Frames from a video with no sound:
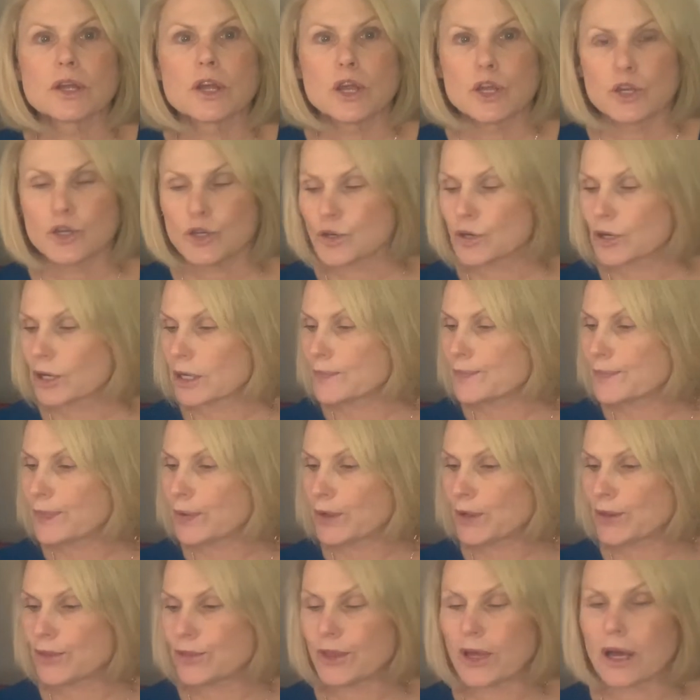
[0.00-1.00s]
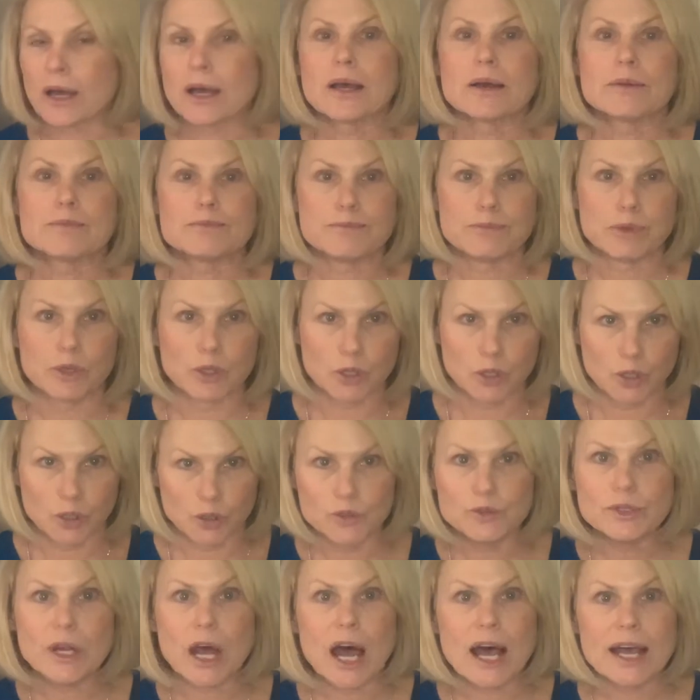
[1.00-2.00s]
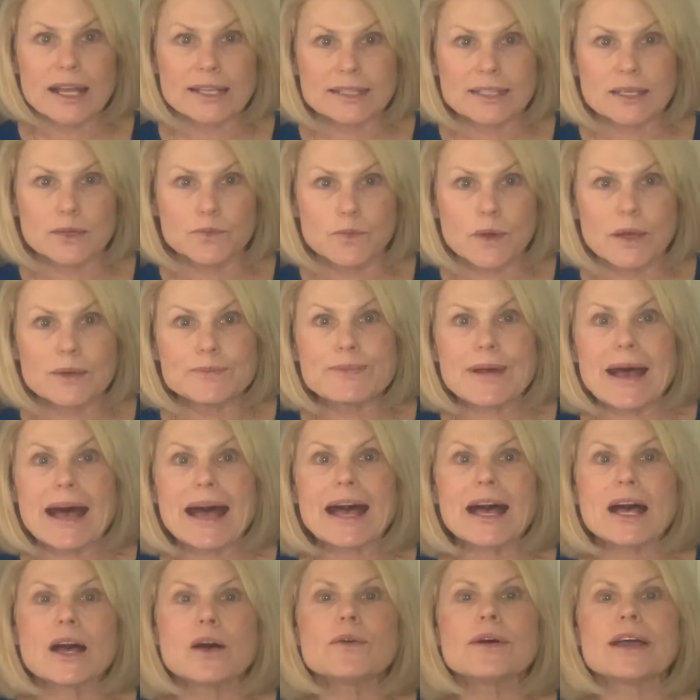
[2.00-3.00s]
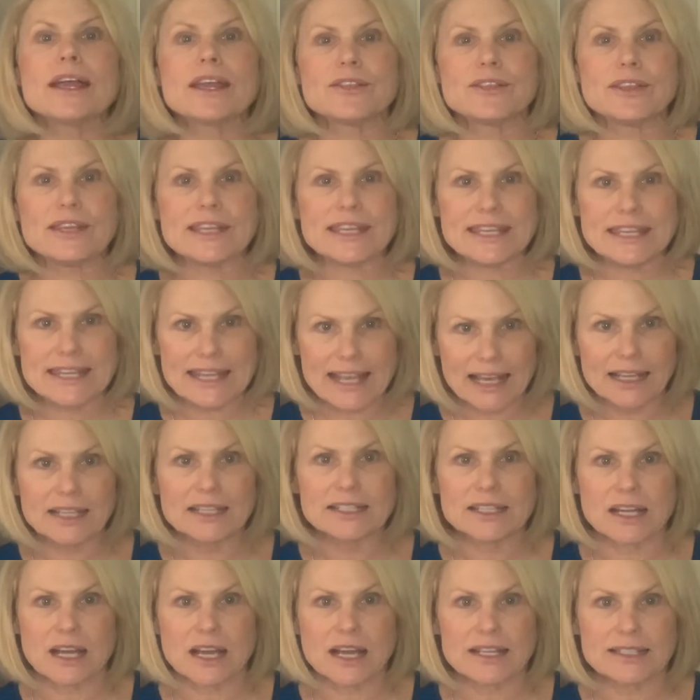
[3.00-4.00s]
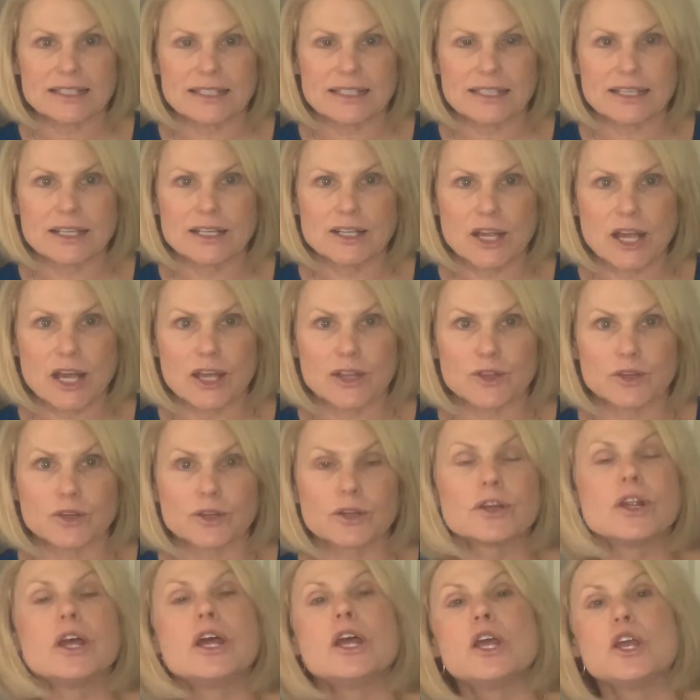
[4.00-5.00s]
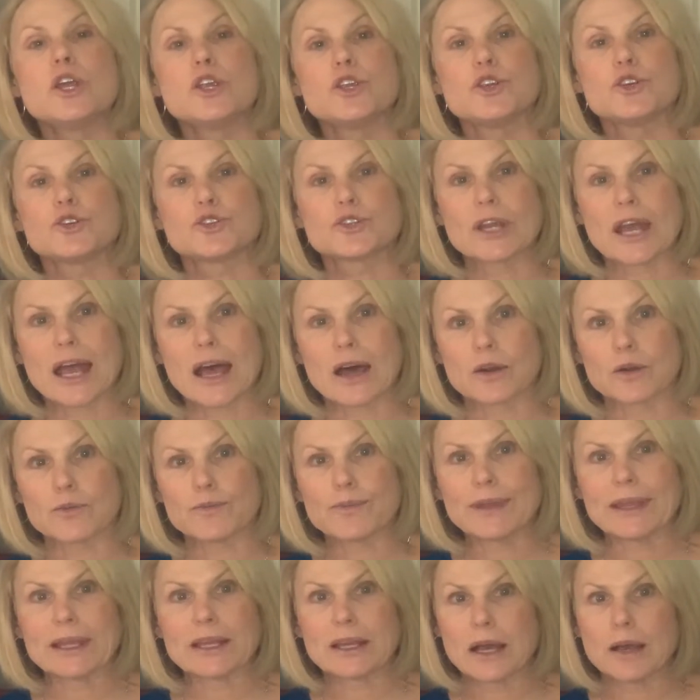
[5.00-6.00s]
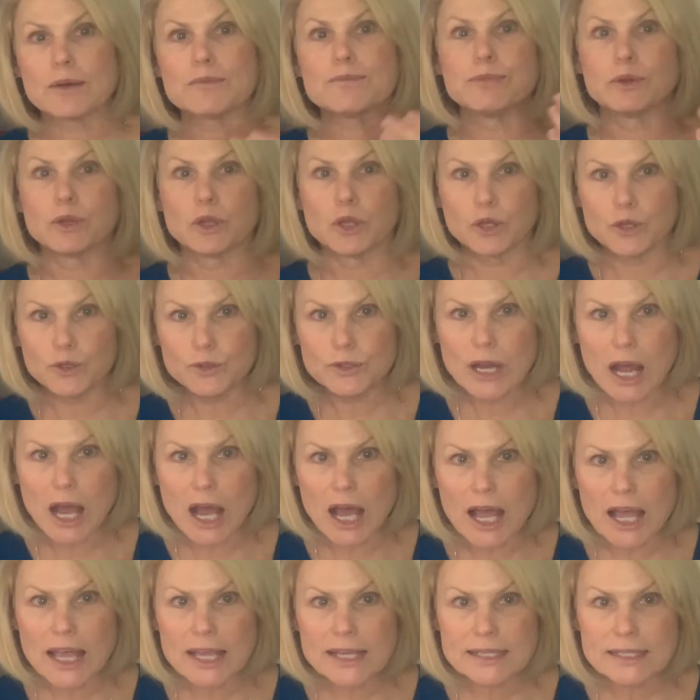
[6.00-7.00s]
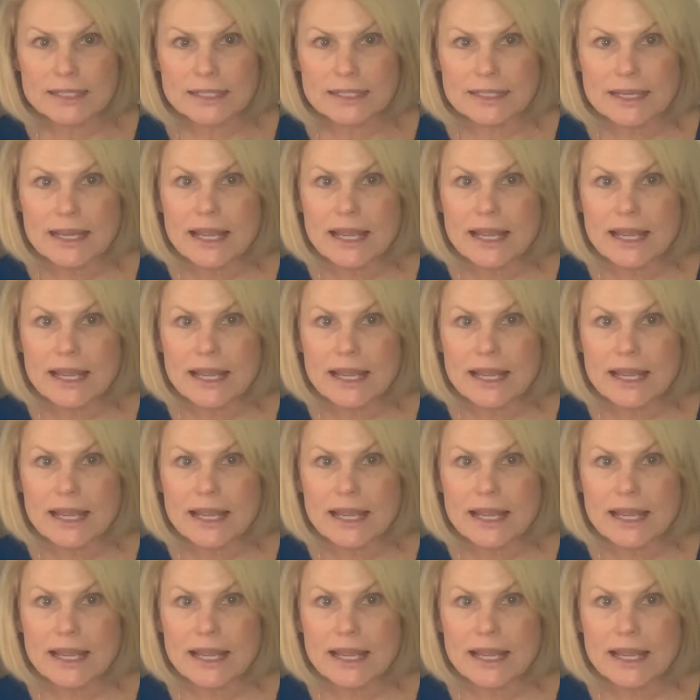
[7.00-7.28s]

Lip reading: You're going to put the blue dots in one pile and the yellow dots in another. Your child will pick up blue dots.